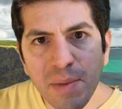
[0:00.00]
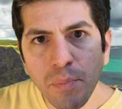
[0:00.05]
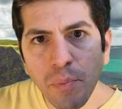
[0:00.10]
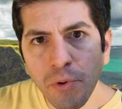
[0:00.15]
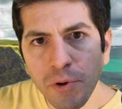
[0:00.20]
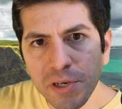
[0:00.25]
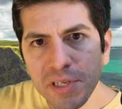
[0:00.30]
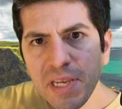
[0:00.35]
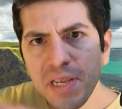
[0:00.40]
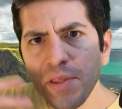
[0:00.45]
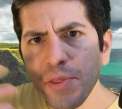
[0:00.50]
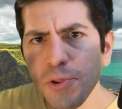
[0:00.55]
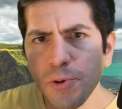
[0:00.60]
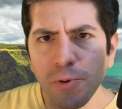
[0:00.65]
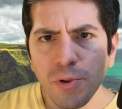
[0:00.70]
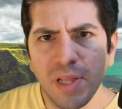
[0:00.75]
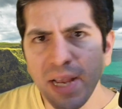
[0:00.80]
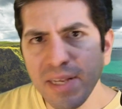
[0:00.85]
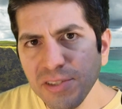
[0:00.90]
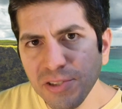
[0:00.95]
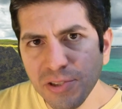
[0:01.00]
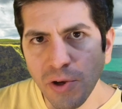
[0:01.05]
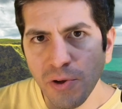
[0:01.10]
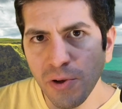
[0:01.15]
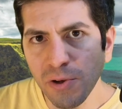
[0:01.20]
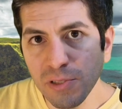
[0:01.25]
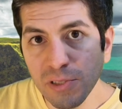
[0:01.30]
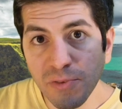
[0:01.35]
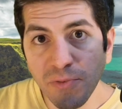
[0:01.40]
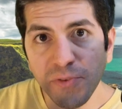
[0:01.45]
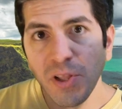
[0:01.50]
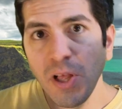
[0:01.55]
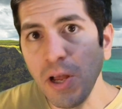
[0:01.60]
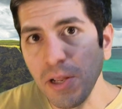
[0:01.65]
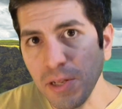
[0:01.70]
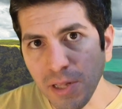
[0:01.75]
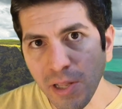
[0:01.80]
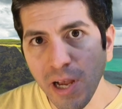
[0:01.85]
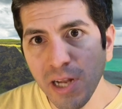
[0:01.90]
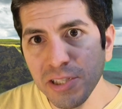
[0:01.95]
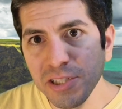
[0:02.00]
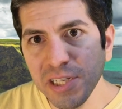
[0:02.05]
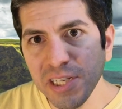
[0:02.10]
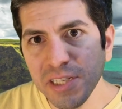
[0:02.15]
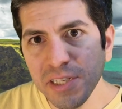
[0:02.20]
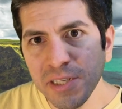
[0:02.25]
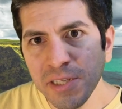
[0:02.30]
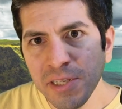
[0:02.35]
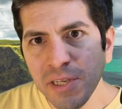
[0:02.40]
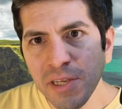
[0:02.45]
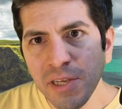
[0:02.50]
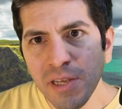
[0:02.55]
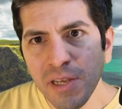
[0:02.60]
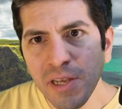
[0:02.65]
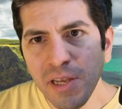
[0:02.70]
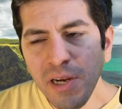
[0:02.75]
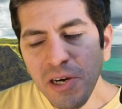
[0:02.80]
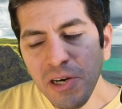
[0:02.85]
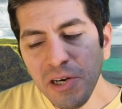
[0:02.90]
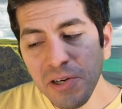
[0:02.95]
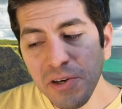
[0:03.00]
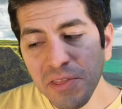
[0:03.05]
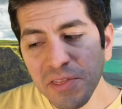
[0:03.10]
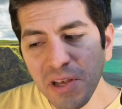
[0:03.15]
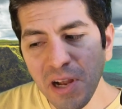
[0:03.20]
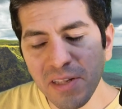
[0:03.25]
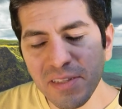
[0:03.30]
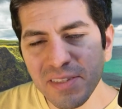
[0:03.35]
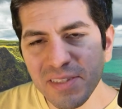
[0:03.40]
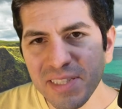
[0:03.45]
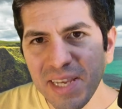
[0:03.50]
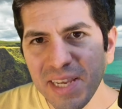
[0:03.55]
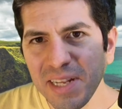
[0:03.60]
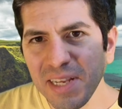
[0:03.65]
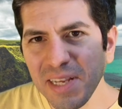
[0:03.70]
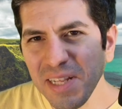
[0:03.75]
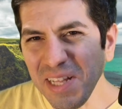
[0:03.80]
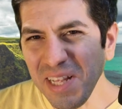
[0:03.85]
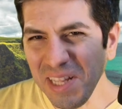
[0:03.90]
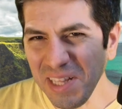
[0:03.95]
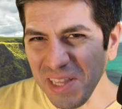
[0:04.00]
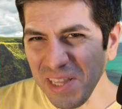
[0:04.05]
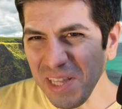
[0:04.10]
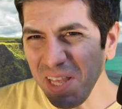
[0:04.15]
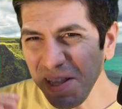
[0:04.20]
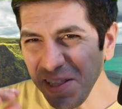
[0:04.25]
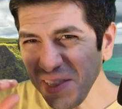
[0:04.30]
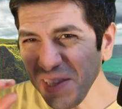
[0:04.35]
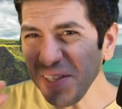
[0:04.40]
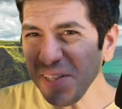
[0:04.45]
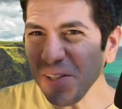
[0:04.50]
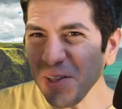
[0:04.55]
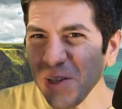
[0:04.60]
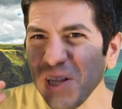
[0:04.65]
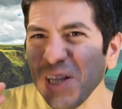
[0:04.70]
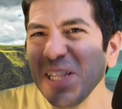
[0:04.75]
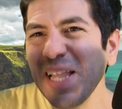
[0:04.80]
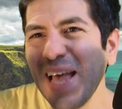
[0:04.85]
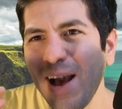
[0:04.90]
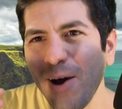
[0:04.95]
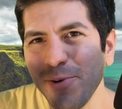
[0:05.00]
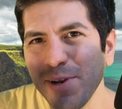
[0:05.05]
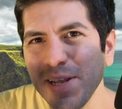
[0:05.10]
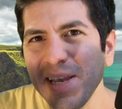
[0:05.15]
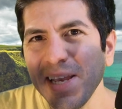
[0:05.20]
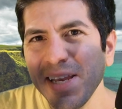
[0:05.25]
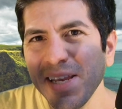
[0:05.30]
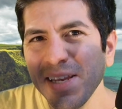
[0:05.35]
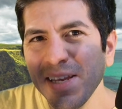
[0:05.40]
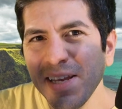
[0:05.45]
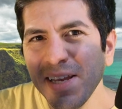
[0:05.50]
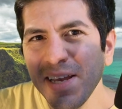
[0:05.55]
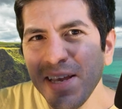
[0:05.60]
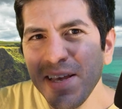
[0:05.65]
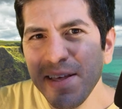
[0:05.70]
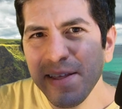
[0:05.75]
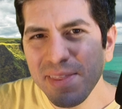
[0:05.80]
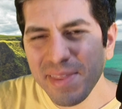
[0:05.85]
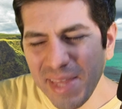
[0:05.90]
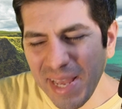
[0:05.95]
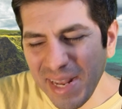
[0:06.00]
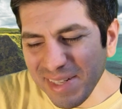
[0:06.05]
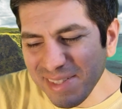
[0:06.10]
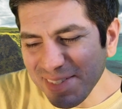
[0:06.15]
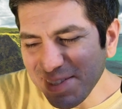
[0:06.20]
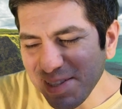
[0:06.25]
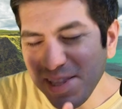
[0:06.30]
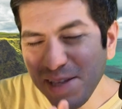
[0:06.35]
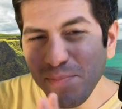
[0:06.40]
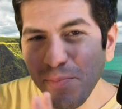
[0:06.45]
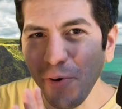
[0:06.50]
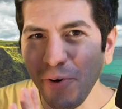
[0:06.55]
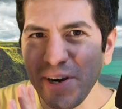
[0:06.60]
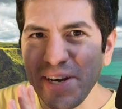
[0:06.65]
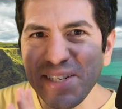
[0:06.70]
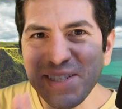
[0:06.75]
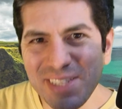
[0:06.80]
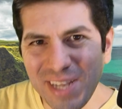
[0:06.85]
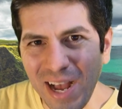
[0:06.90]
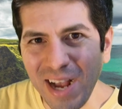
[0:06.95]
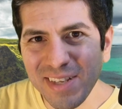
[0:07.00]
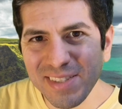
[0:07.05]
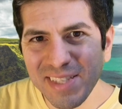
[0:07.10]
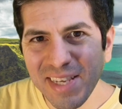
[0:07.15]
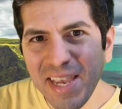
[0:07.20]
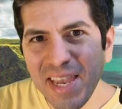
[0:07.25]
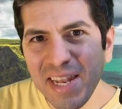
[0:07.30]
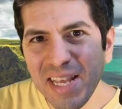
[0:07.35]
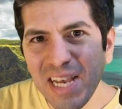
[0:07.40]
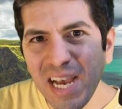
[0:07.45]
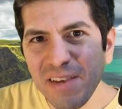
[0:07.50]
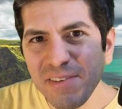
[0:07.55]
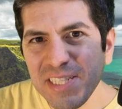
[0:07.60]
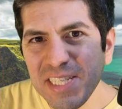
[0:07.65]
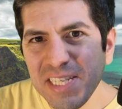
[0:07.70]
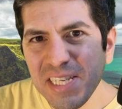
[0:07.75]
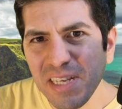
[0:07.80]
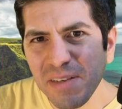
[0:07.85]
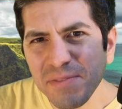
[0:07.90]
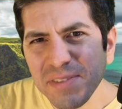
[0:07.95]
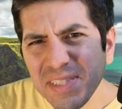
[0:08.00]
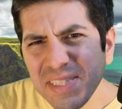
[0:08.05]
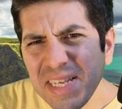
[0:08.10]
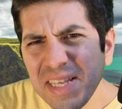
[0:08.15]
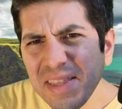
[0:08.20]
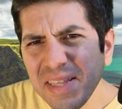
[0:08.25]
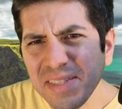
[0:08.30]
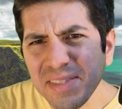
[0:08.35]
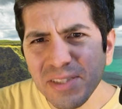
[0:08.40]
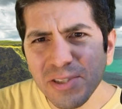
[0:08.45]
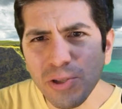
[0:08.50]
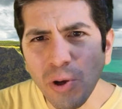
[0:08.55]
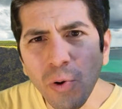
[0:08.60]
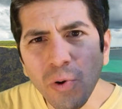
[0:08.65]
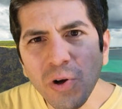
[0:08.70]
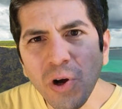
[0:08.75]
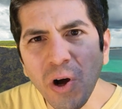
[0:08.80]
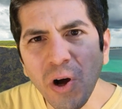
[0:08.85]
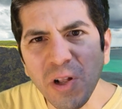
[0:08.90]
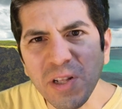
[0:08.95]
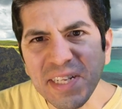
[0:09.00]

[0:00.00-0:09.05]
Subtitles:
working through Lysona's flawed logic, her thoughts get a little cloudy, thanks to the more intoxicating idea of seeing this so-called